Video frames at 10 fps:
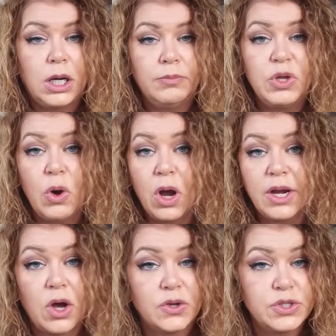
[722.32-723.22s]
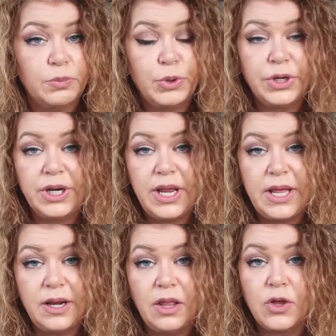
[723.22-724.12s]
You can also put it
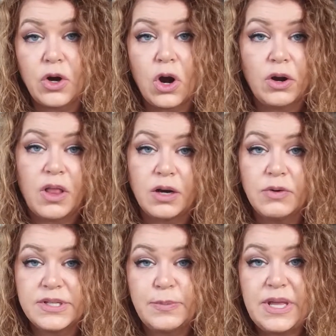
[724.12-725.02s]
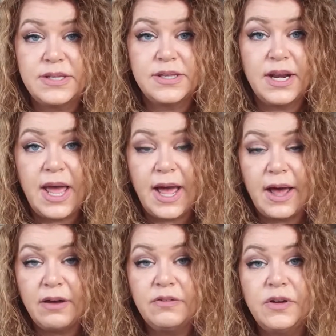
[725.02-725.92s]
in, there are a lot of recipes that
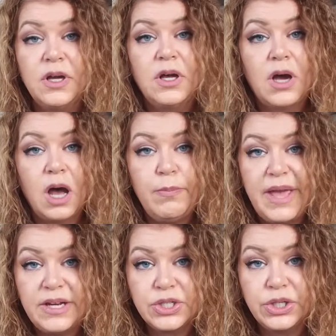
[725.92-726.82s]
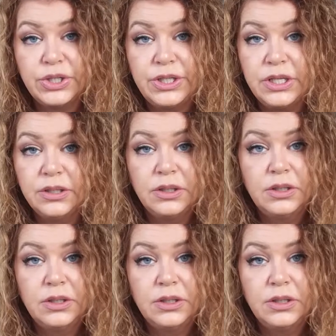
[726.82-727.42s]
have a baked good